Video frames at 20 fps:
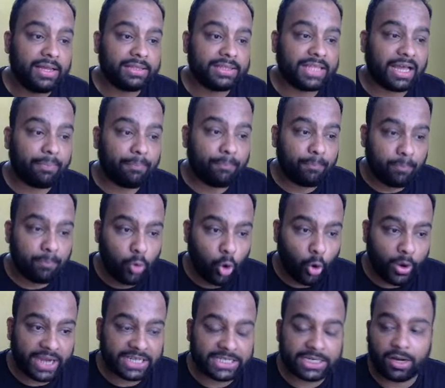the
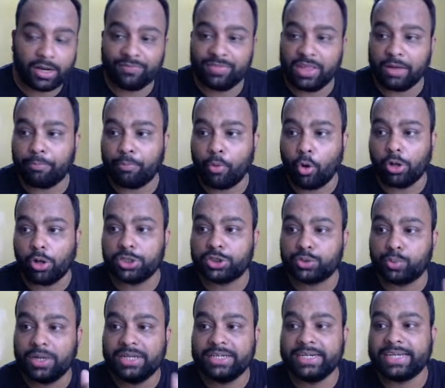location of the poles
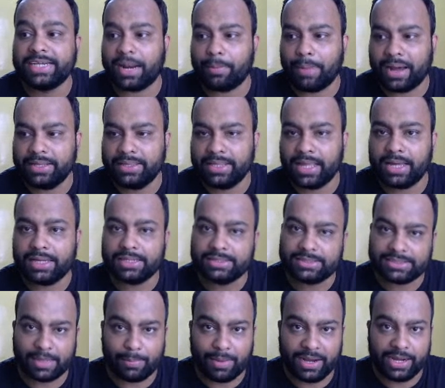will determine the
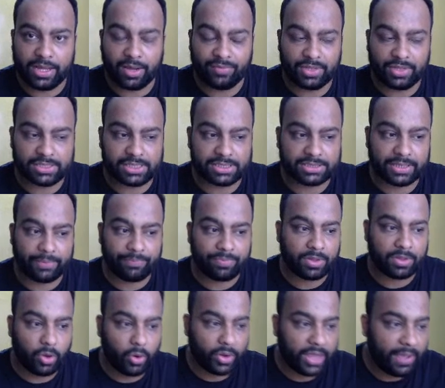stability of the system.
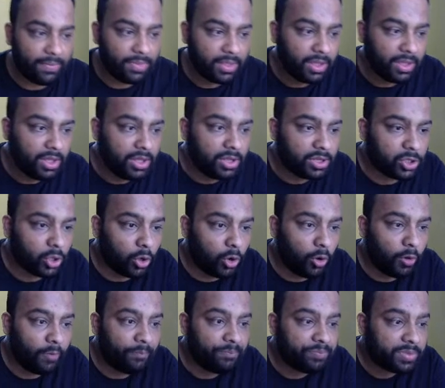Okay,
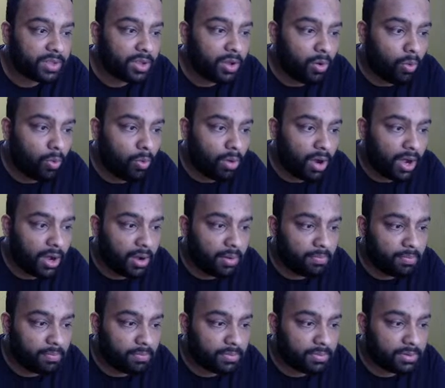so
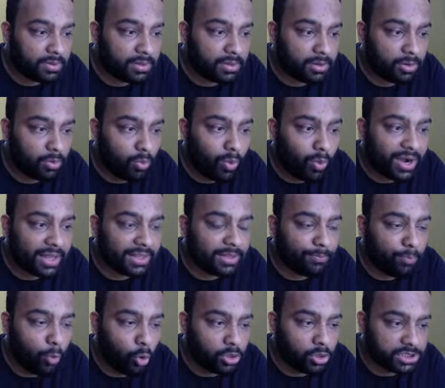what are the
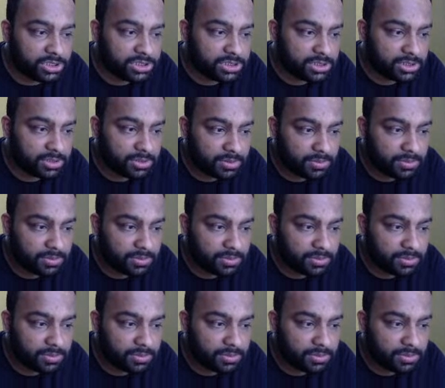poles?